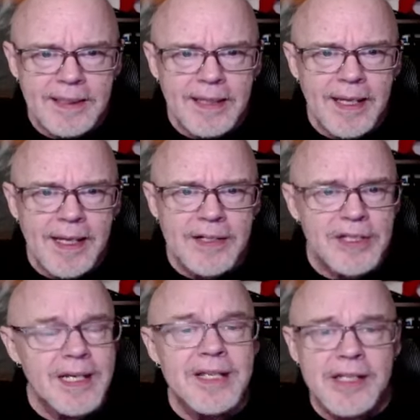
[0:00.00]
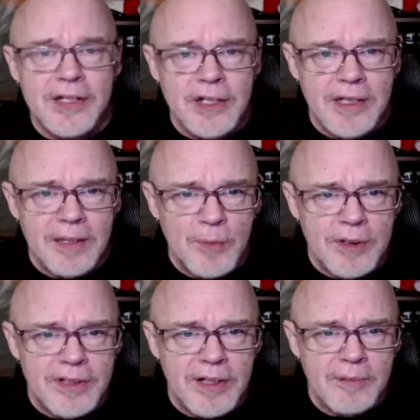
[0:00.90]
angie yes i should eat more
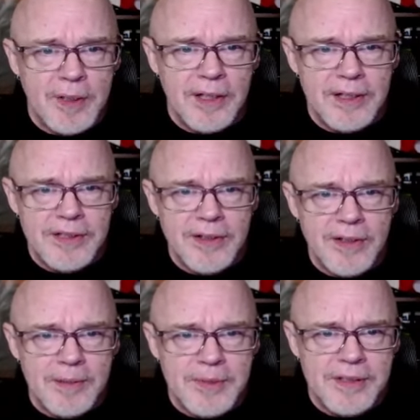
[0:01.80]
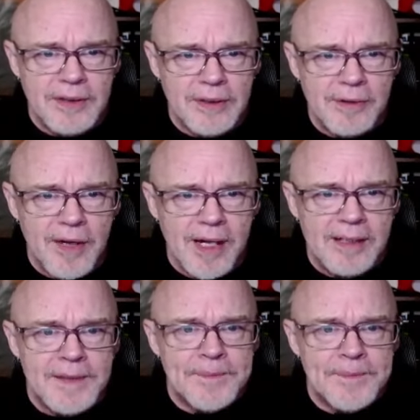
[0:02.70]
dark berries you're absolutely right